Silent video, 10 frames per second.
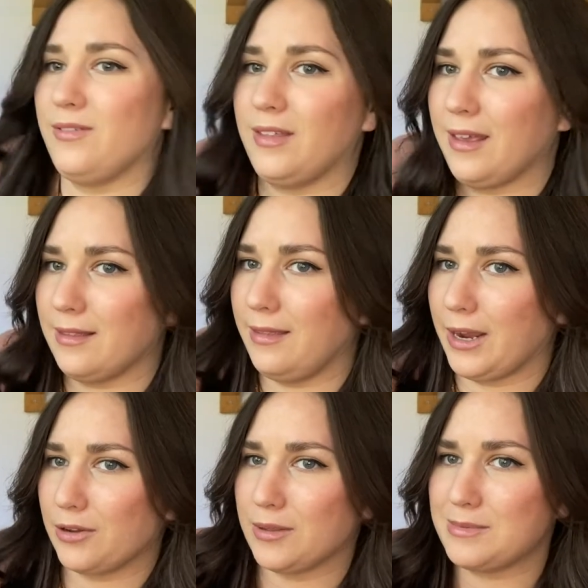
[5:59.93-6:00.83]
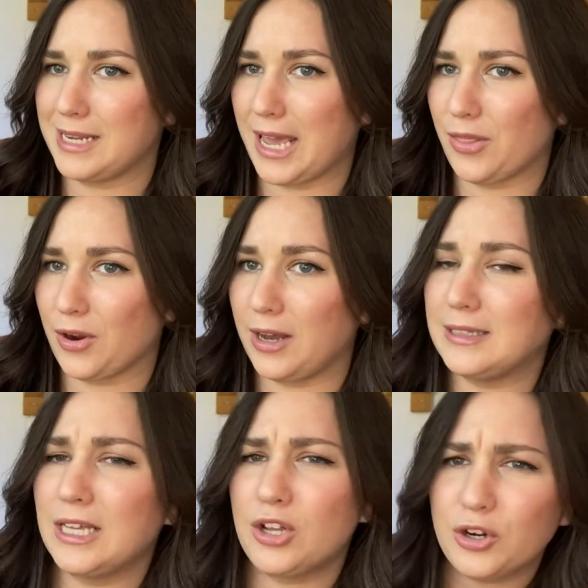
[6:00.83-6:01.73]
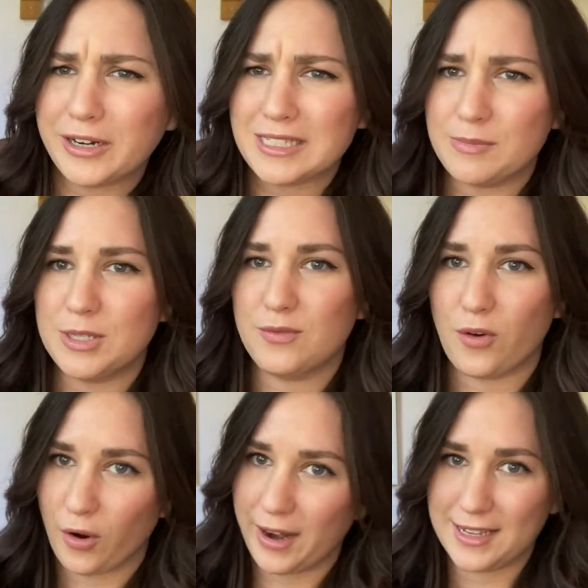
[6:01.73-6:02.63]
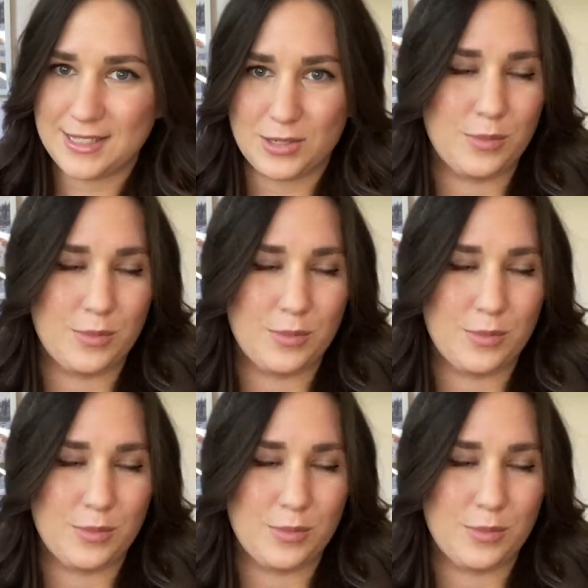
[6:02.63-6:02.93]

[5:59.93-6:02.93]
like layer them together. A little Christmas forest. Oh my